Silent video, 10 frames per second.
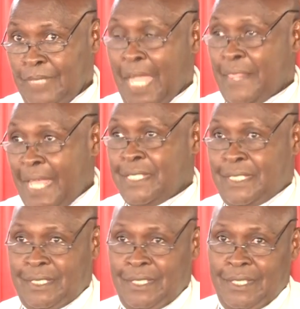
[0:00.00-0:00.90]
And
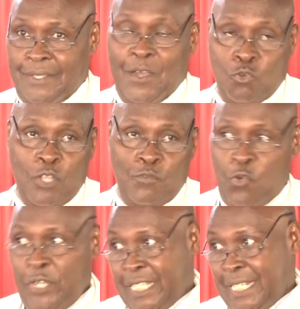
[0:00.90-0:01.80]
that's, they are looking for
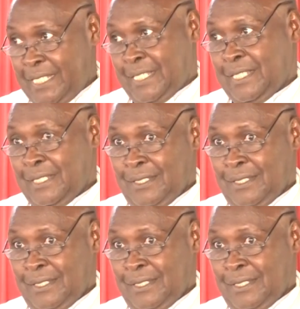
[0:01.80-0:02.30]
weakness.